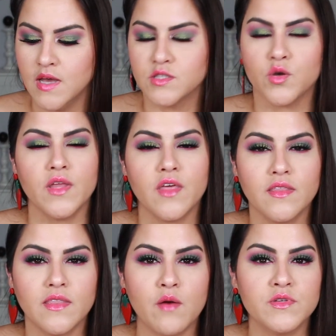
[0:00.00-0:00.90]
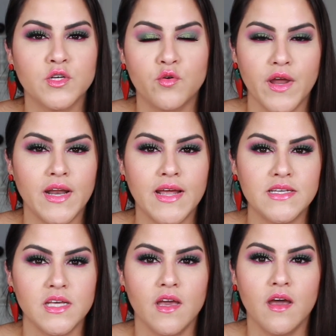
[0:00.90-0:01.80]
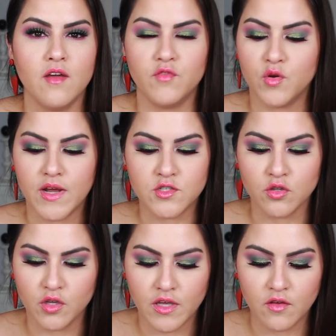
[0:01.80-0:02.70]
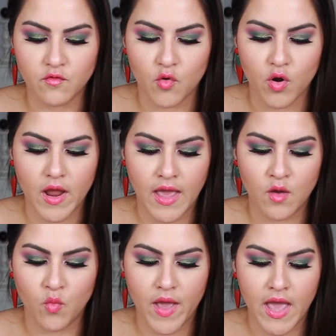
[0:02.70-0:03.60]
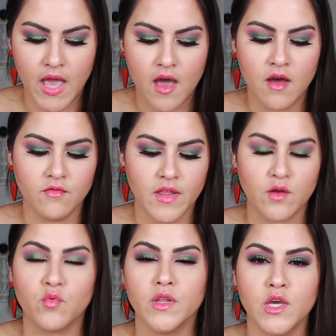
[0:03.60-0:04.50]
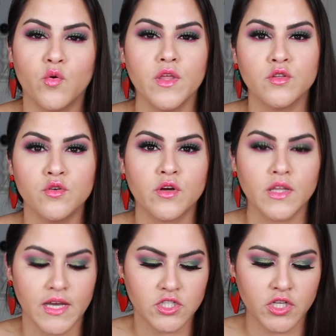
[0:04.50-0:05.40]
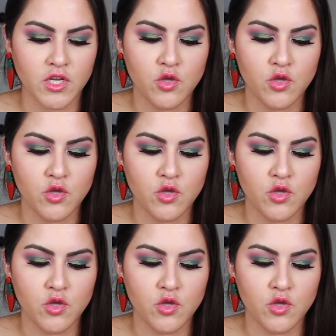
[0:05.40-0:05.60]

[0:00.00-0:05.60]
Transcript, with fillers: So I thought that that was a great idea if you guys are looking for a way of like really going through your collection.